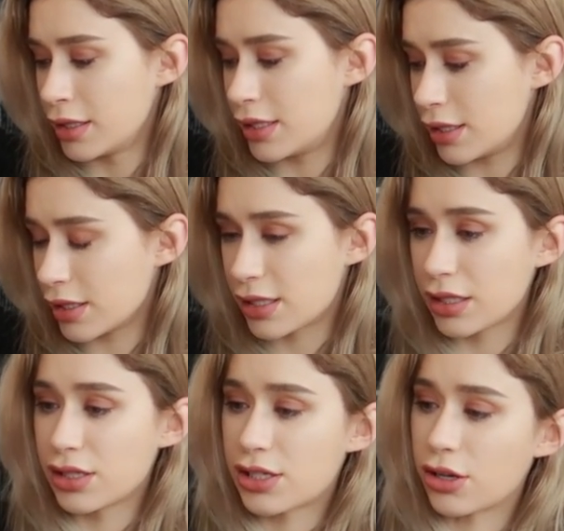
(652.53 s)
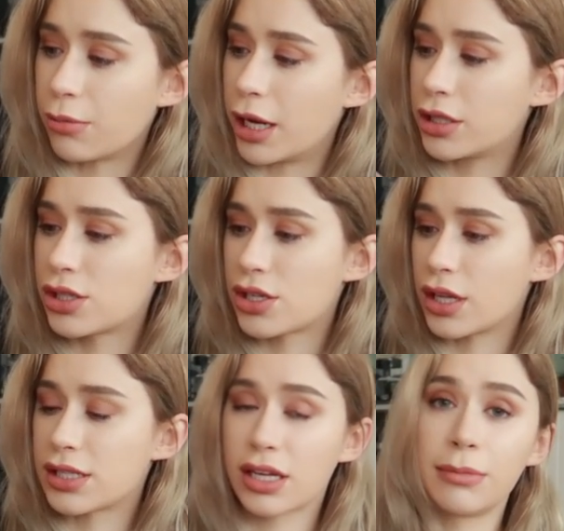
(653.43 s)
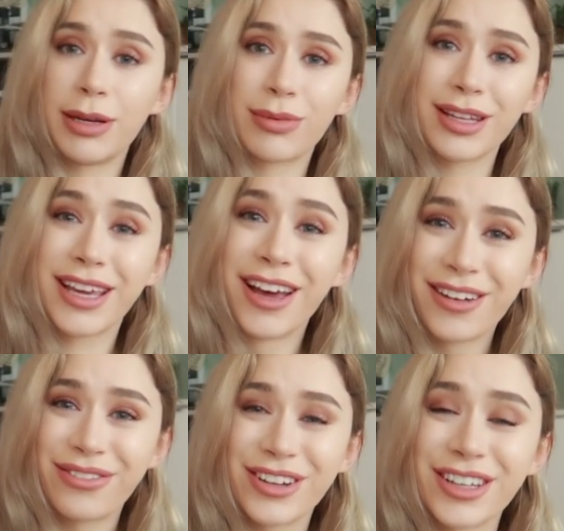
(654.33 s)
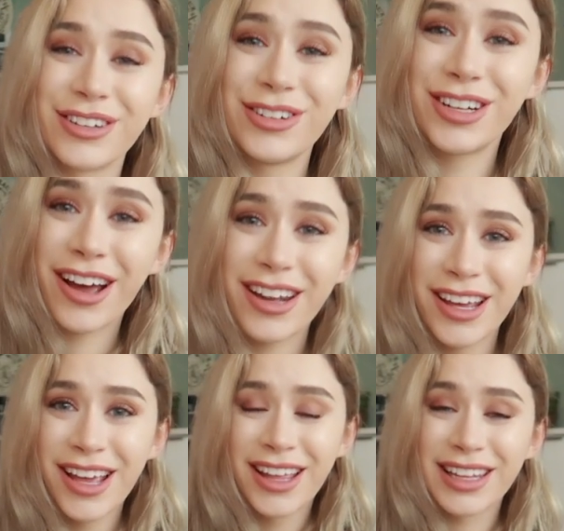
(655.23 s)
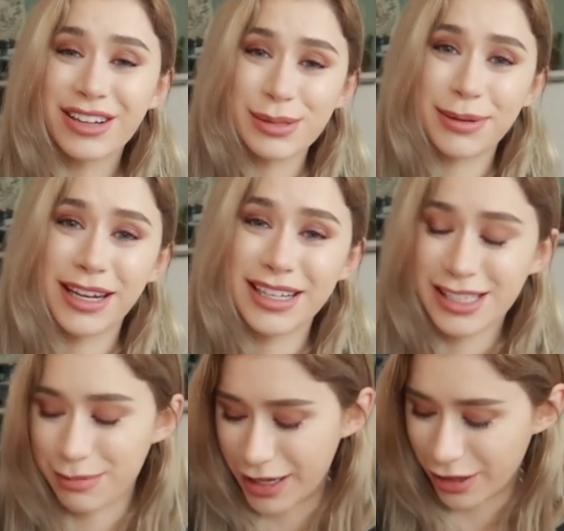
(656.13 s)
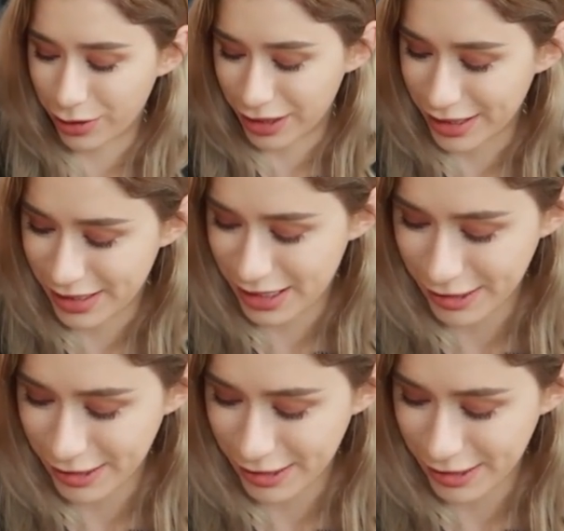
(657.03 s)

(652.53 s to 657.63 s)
Seriously, so much. So that's gonna be really good for the udon that I was planning to make with this.